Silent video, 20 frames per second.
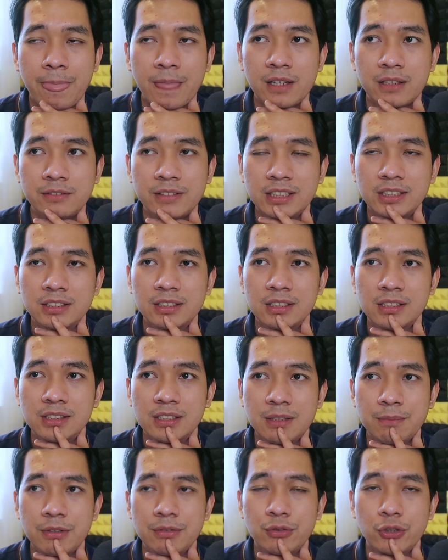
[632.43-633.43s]

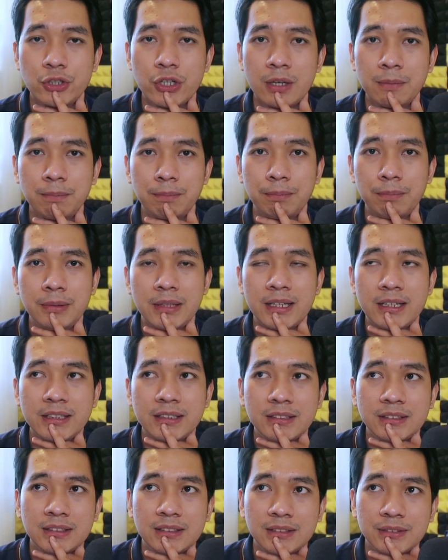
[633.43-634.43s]
residency before you
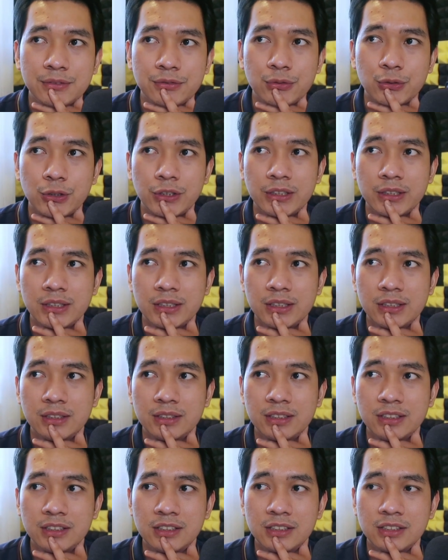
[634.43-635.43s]
apply for the
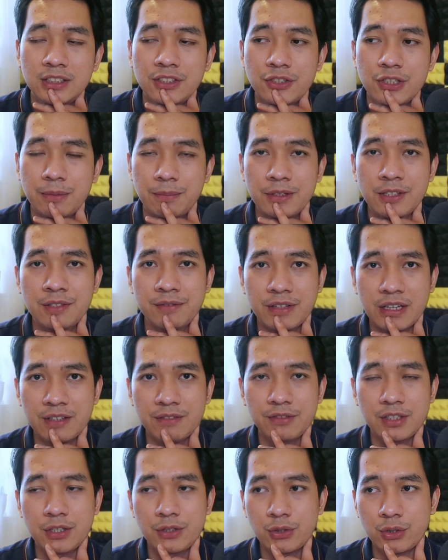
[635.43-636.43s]
citizenship is
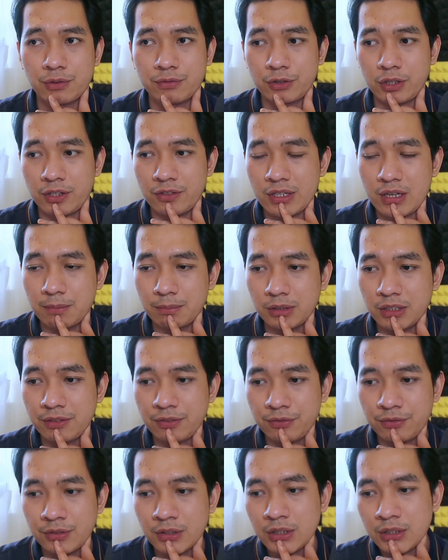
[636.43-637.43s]
5 years. So, for example,
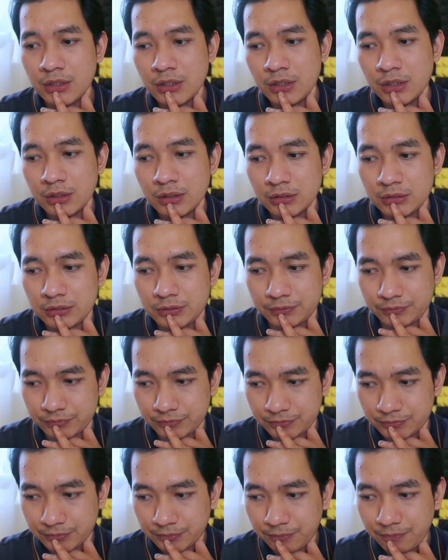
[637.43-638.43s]
if
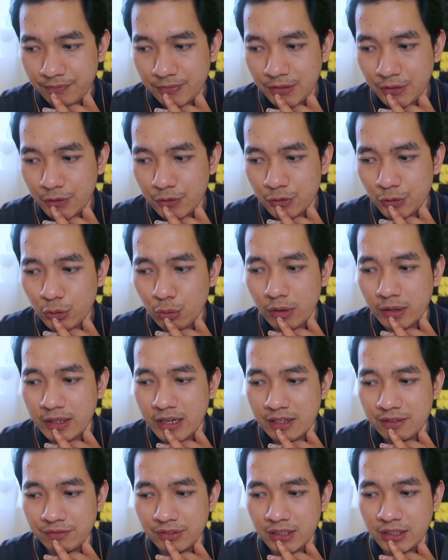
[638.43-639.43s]
you
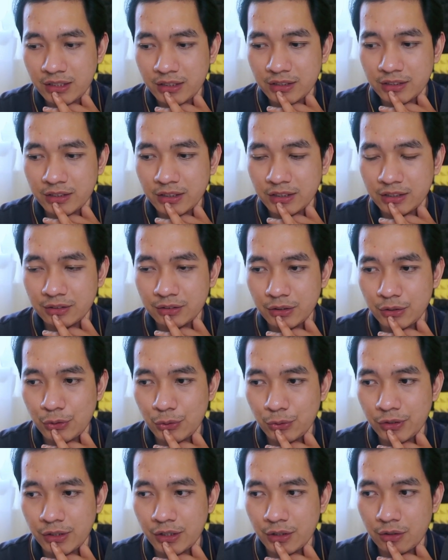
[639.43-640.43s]
arrived here in the
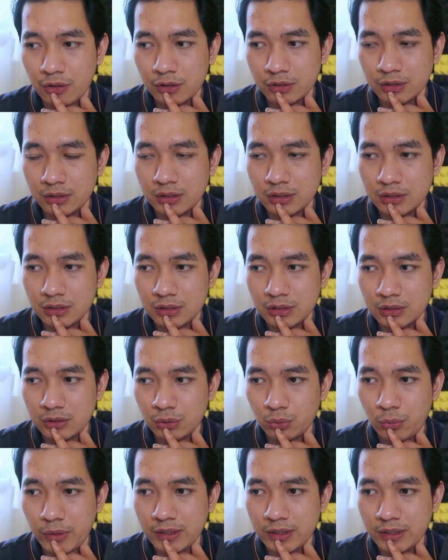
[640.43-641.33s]
UK on the